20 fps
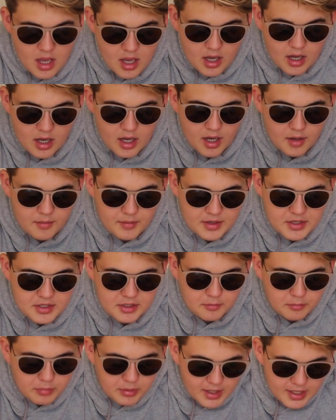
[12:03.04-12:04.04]
and you
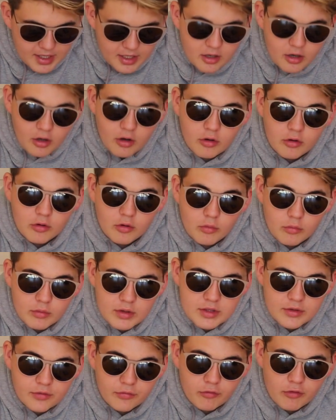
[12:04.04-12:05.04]
can play along
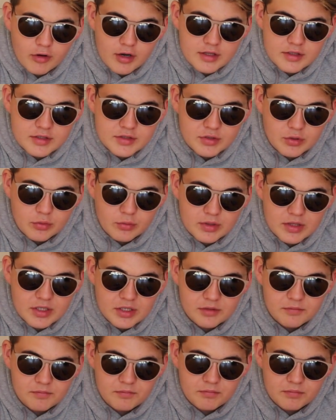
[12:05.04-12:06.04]
with your friends or with
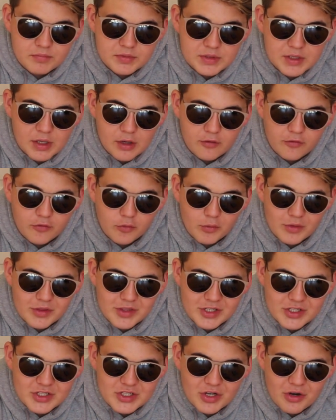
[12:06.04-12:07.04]
yourself or with
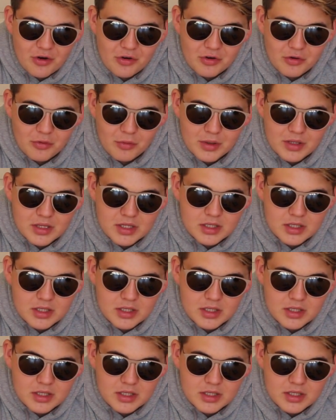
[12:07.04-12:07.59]
your dog or